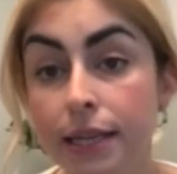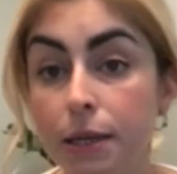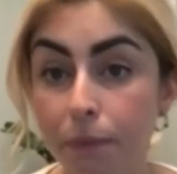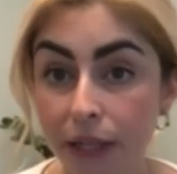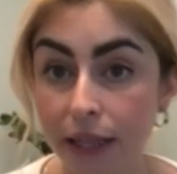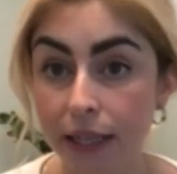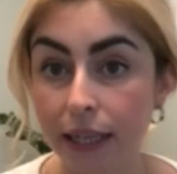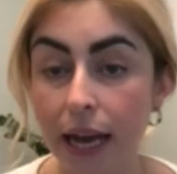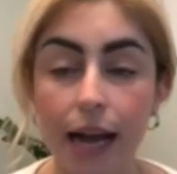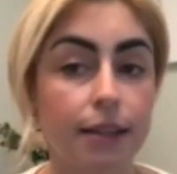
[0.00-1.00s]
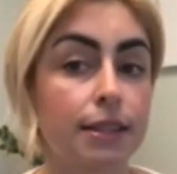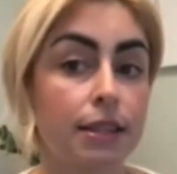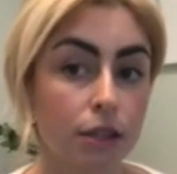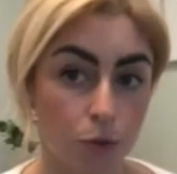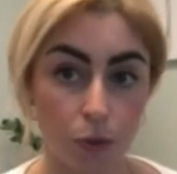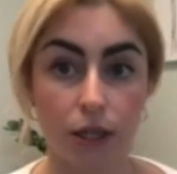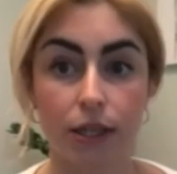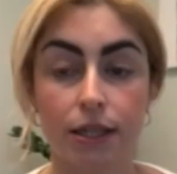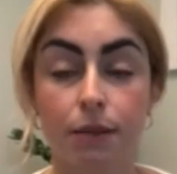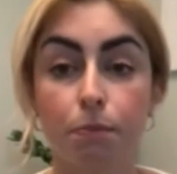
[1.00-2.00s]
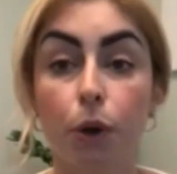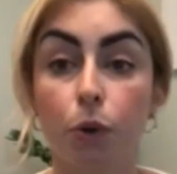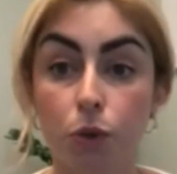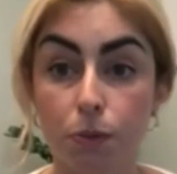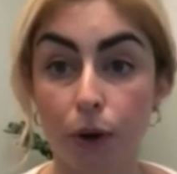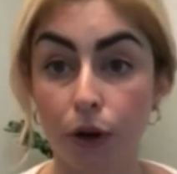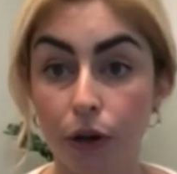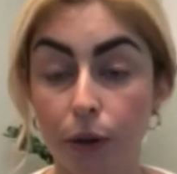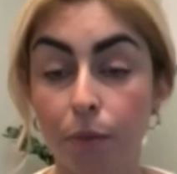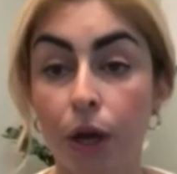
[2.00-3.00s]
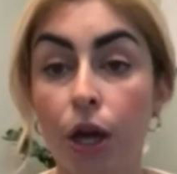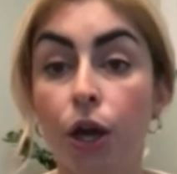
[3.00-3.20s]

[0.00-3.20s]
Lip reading: Typically at 6 weeks postpartum,